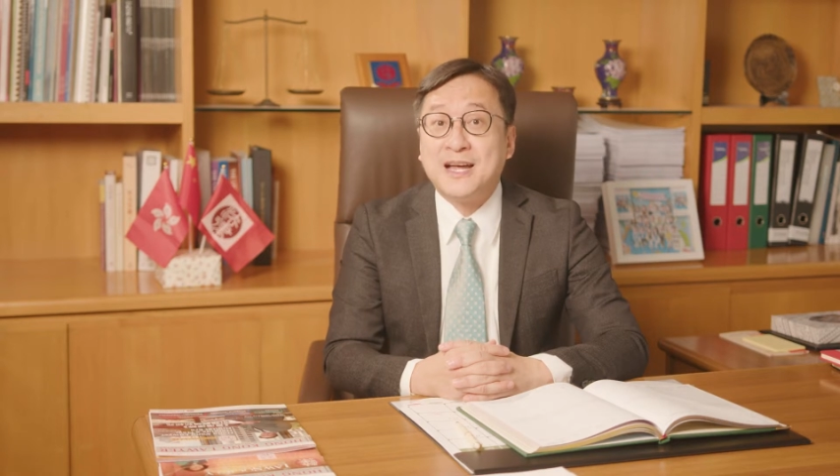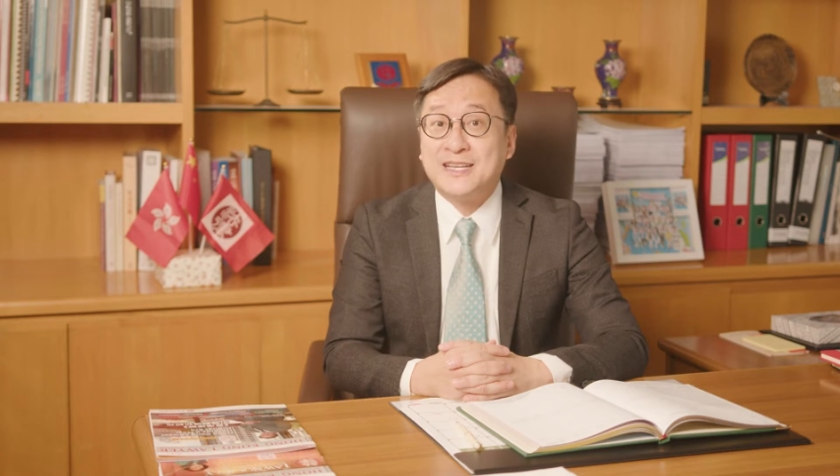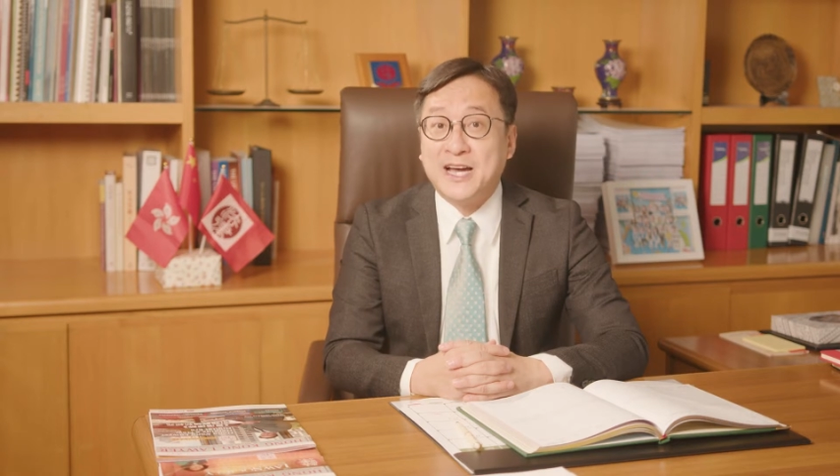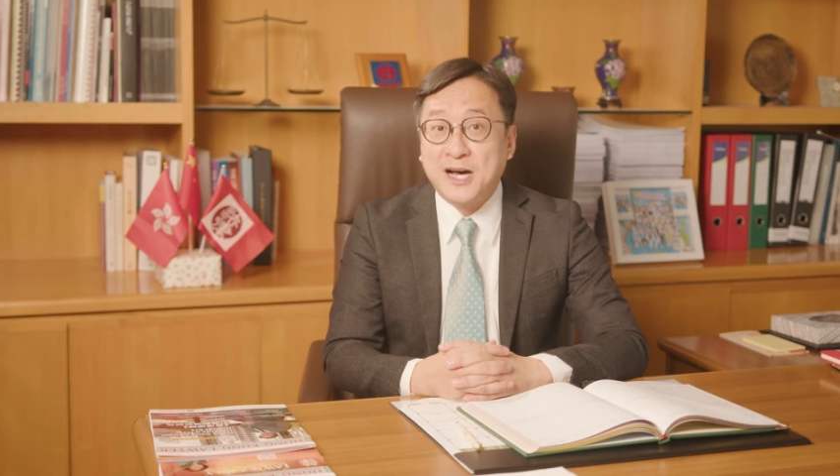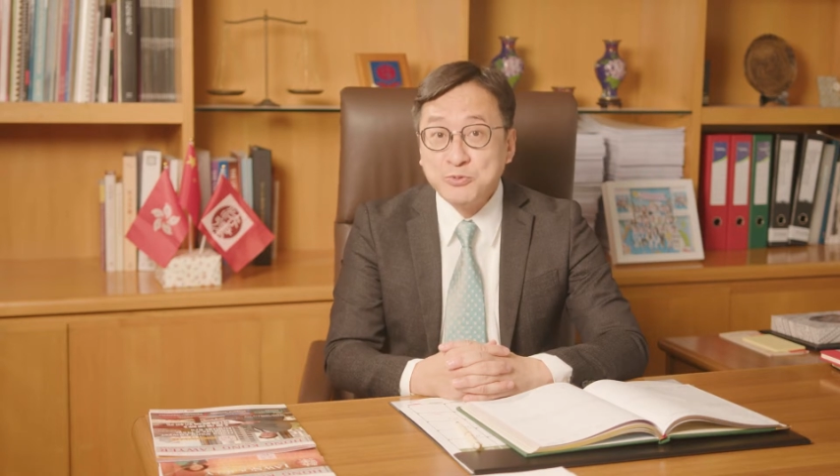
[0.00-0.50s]

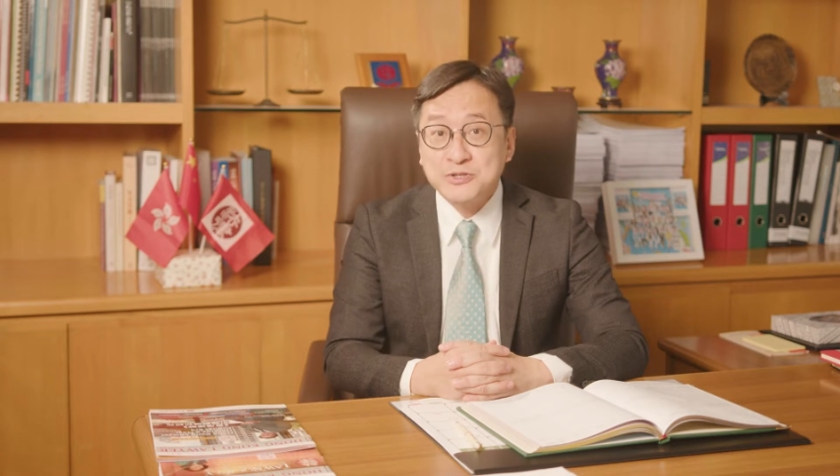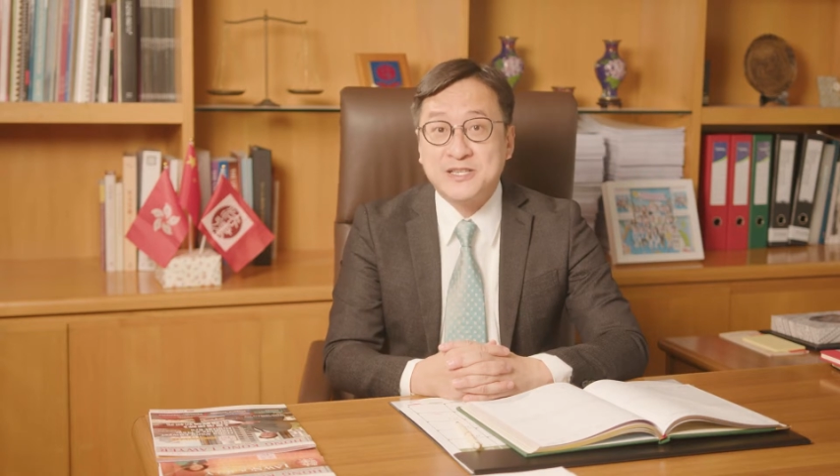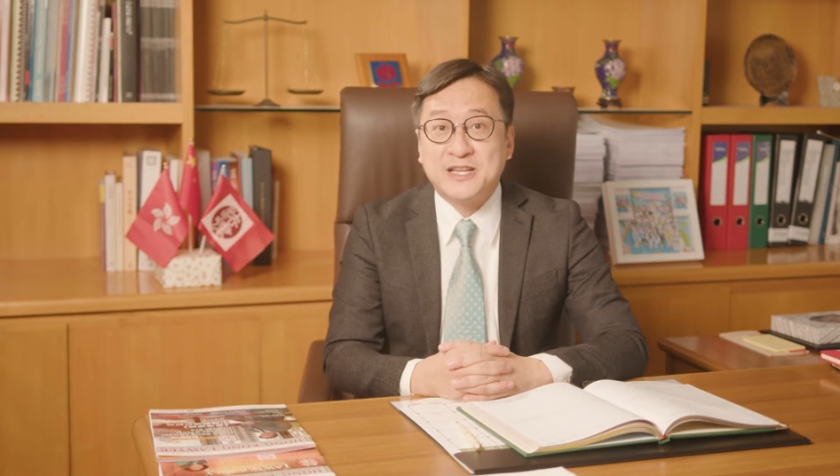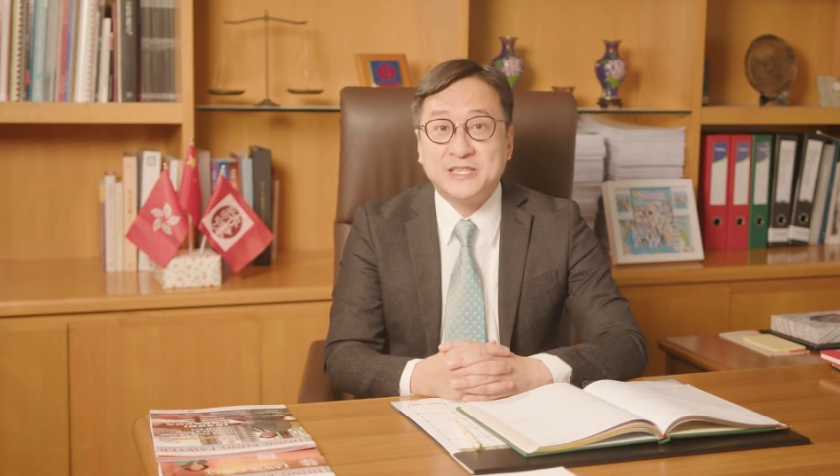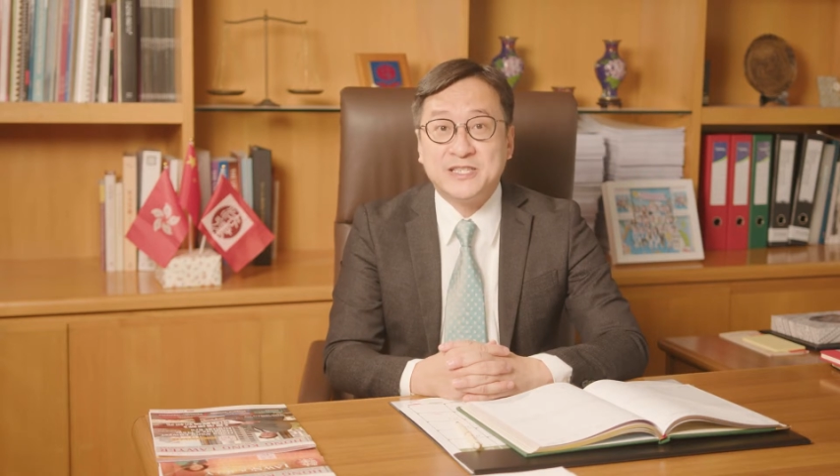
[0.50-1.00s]
their
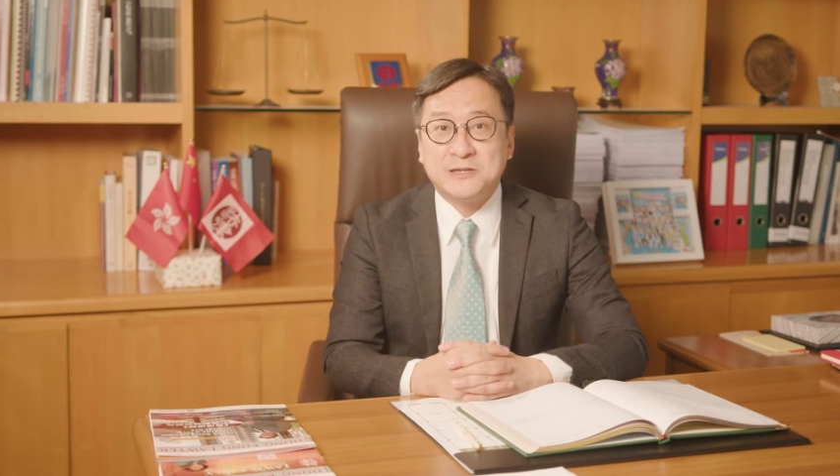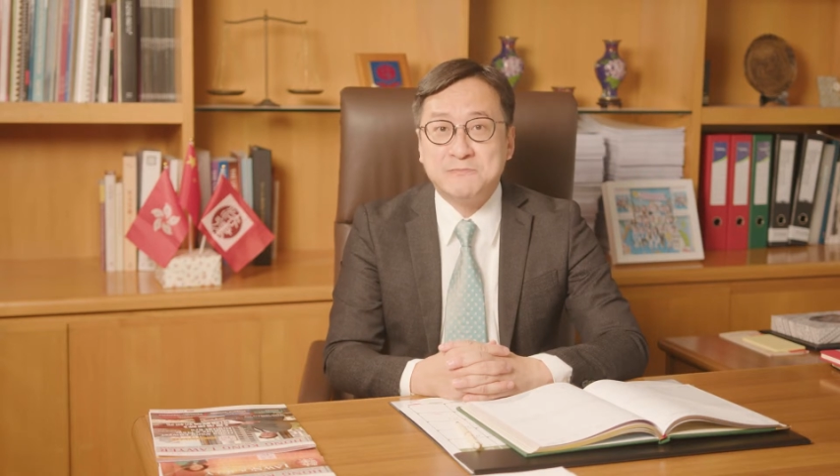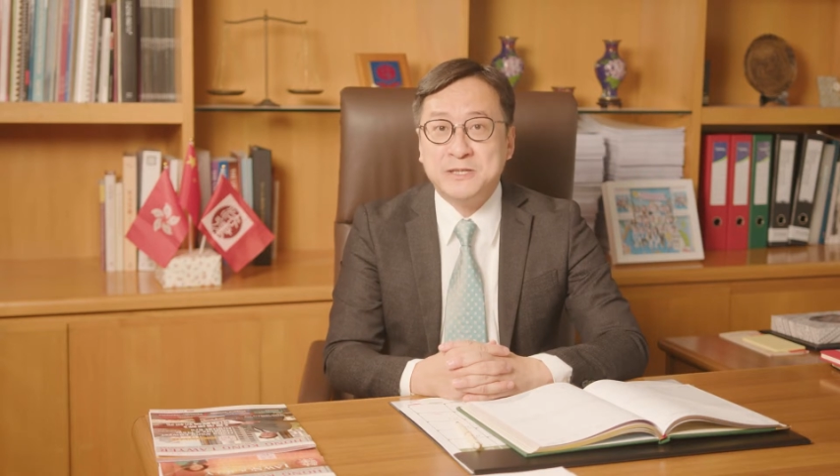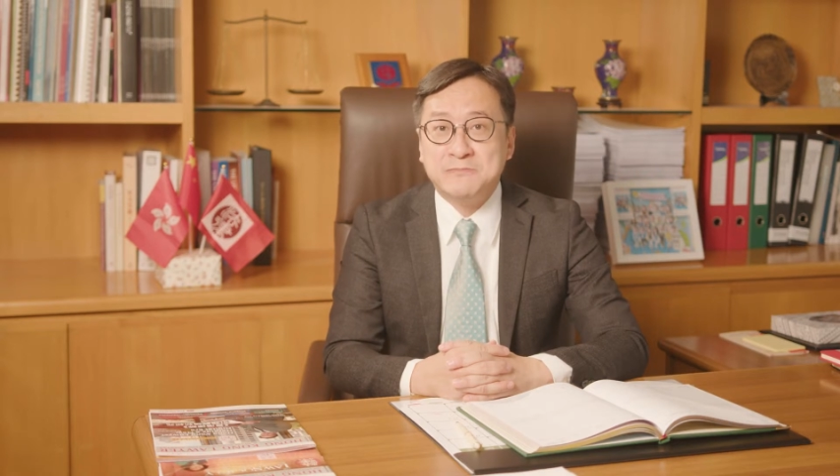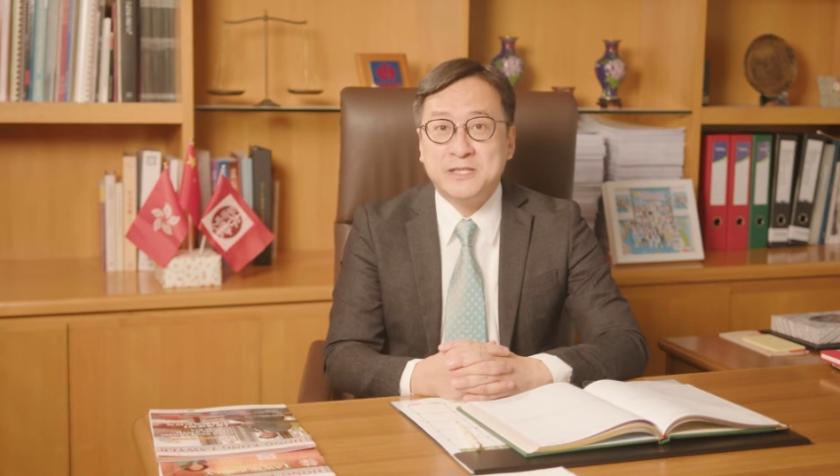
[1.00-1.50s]
outstanding
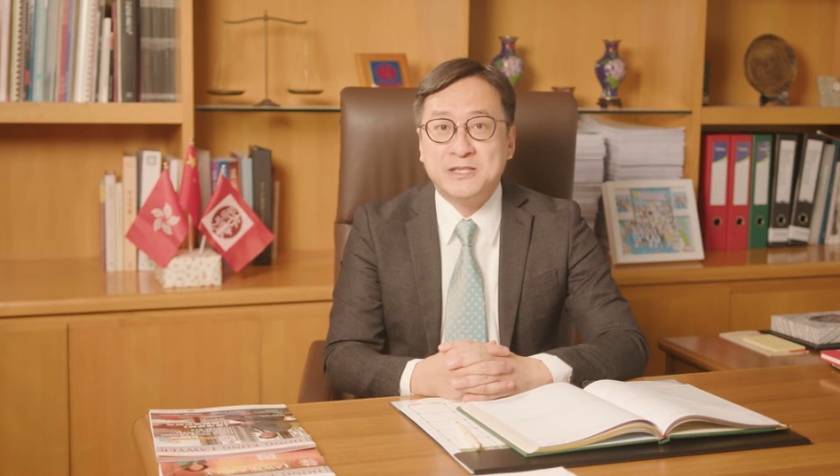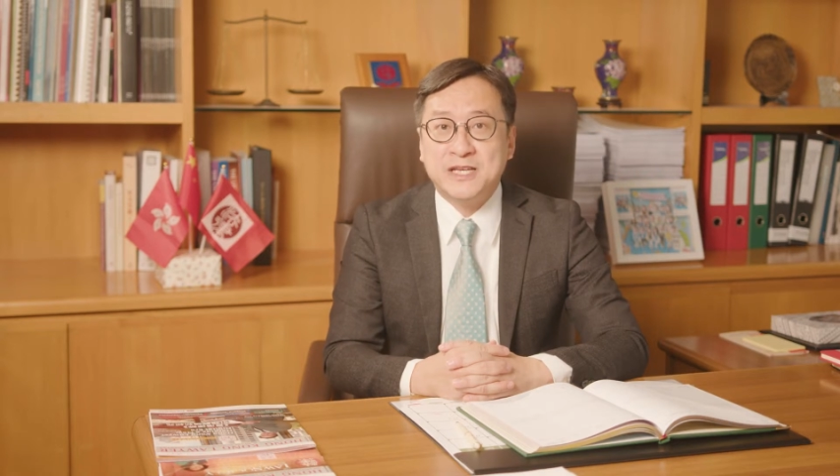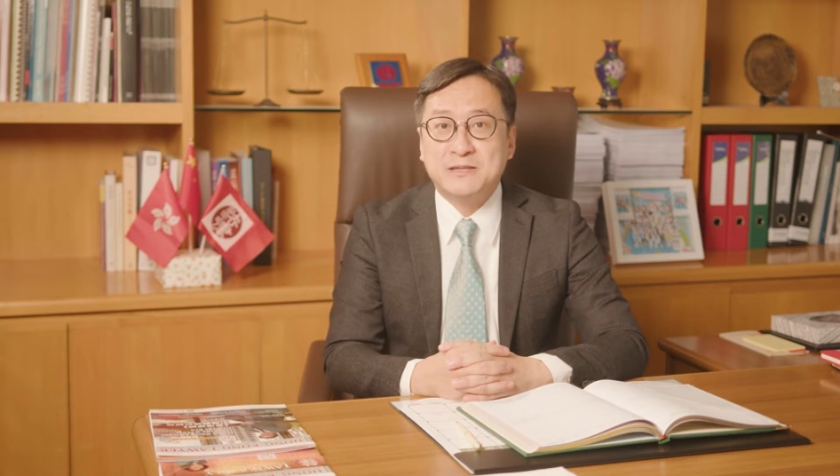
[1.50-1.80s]
commitment